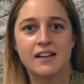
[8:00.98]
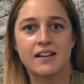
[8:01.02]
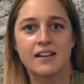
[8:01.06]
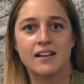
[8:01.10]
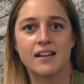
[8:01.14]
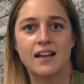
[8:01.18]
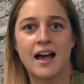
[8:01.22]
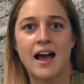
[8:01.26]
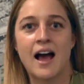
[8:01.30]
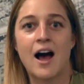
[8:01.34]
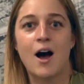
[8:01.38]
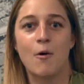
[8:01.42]

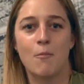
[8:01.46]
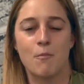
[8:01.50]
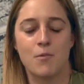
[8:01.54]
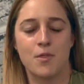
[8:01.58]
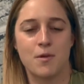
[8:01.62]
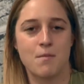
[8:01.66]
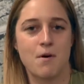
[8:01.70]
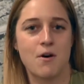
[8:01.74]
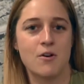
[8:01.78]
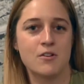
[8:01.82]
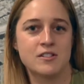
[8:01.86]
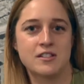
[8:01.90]
help the
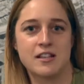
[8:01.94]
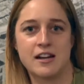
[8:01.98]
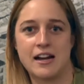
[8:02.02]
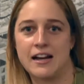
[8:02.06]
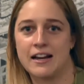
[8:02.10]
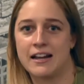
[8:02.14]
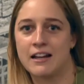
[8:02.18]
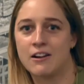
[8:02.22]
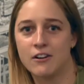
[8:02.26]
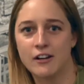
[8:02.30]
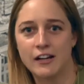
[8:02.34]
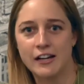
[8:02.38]
most that I
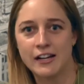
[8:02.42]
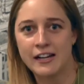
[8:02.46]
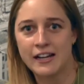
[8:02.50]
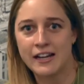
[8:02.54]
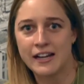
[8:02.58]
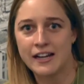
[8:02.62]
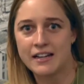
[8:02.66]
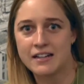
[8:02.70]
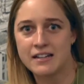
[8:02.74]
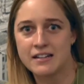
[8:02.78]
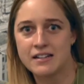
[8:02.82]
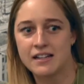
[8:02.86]
could,
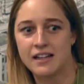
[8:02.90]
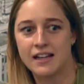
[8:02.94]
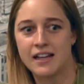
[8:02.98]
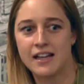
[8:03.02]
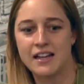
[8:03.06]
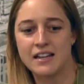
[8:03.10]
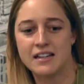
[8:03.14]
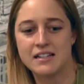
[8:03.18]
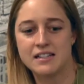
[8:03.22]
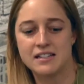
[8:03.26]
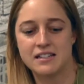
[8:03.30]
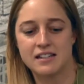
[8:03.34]

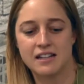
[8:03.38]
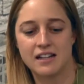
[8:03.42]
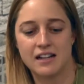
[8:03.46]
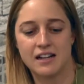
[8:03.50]
and